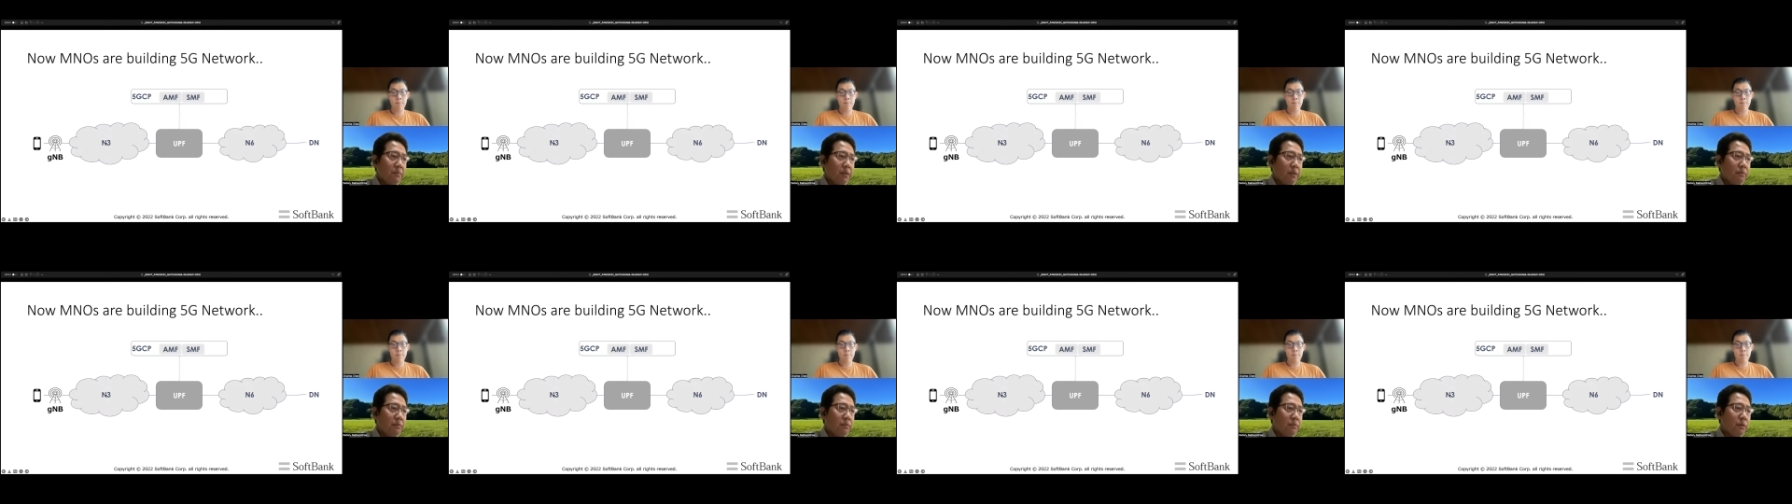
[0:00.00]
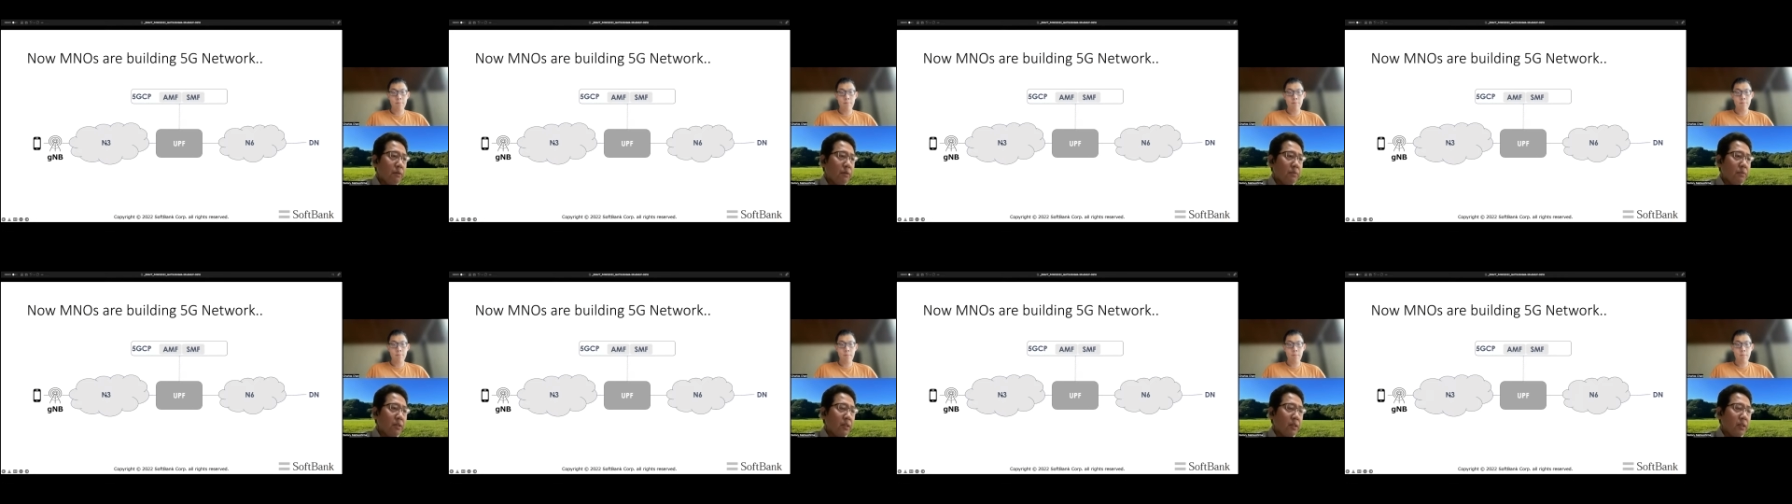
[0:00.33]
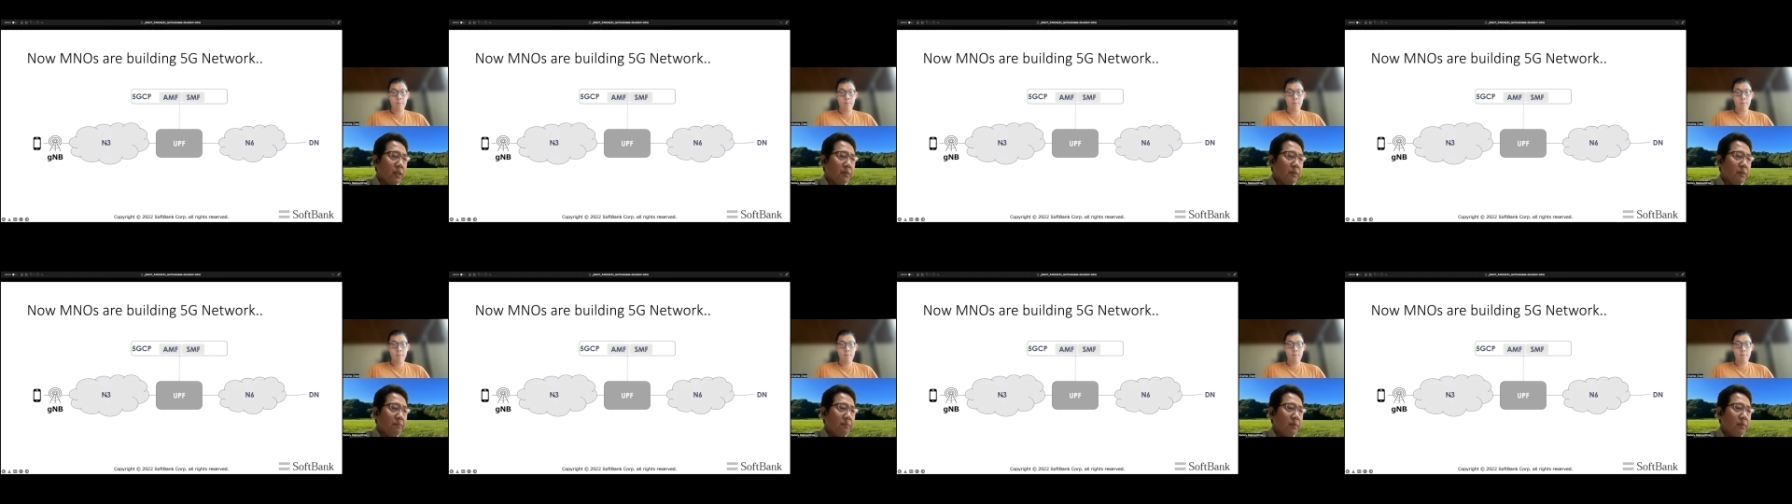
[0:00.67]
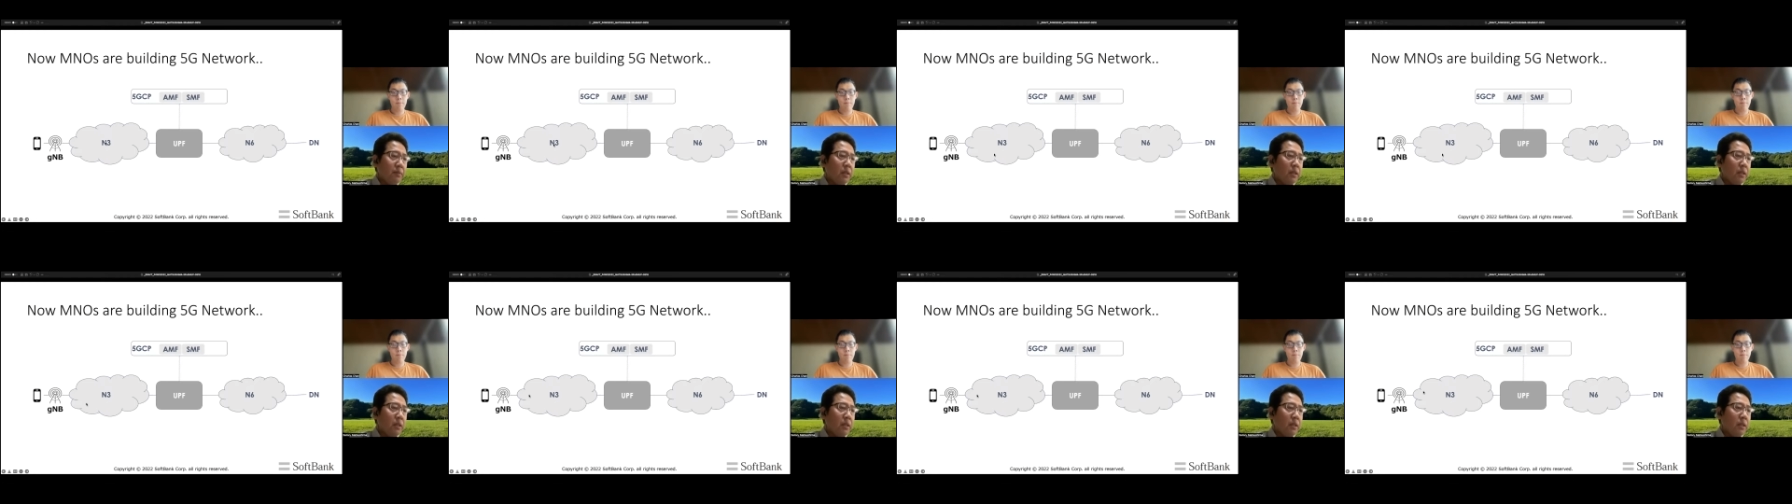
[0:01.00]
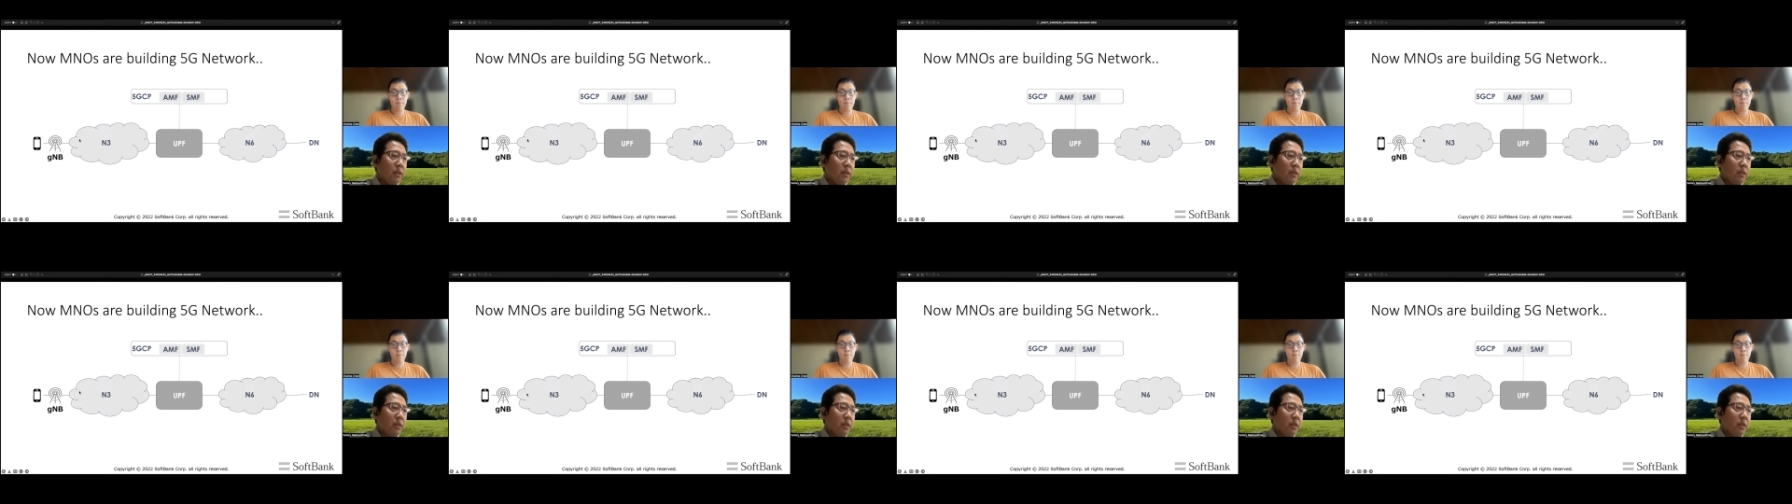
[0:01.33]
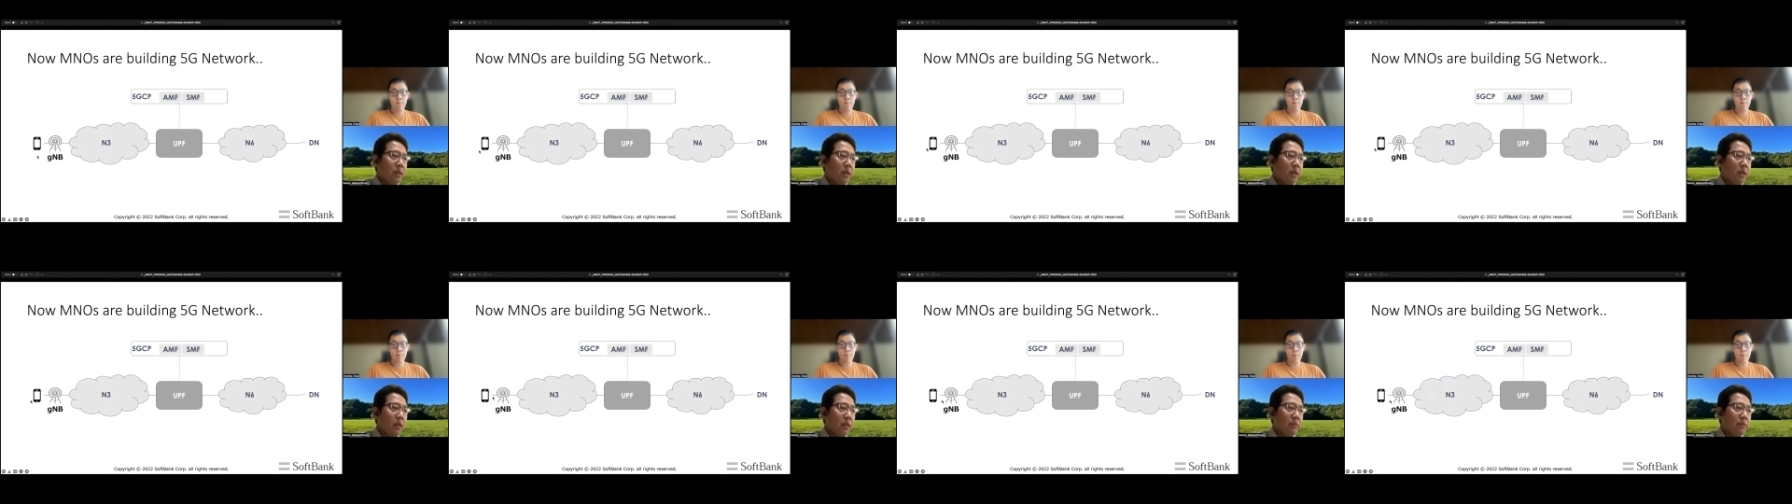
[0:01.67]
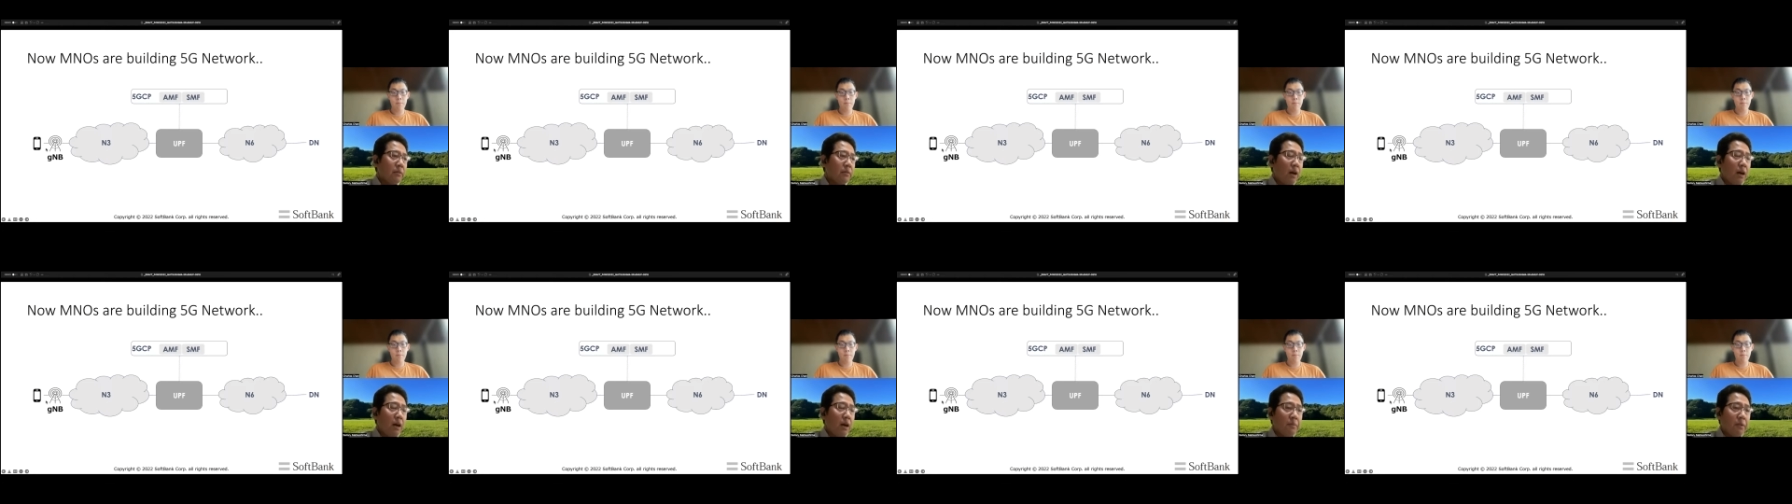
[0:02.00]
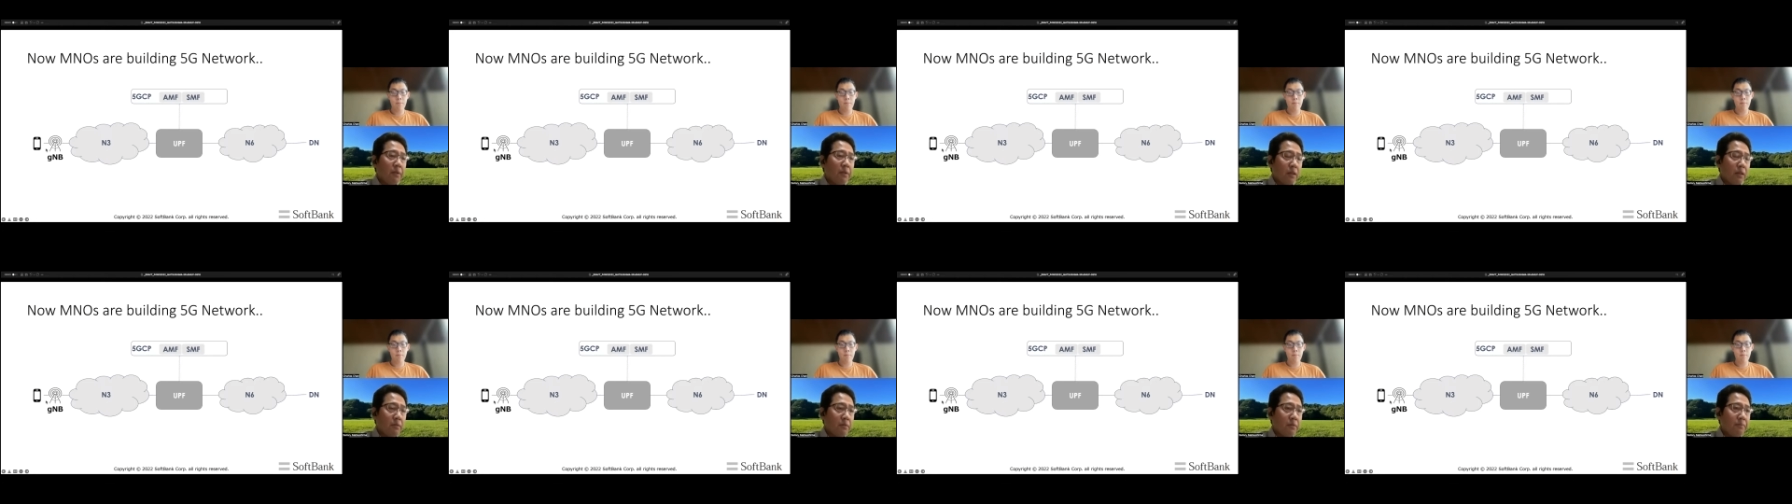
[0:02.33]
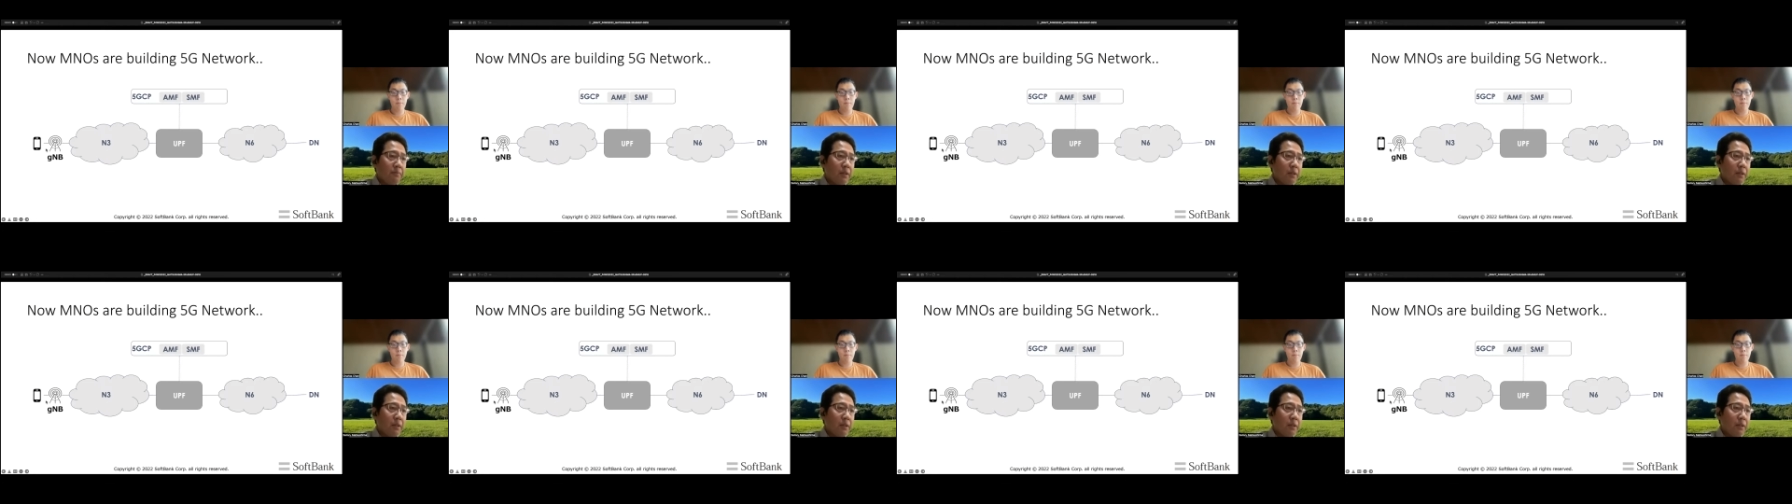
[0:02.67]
from the terminal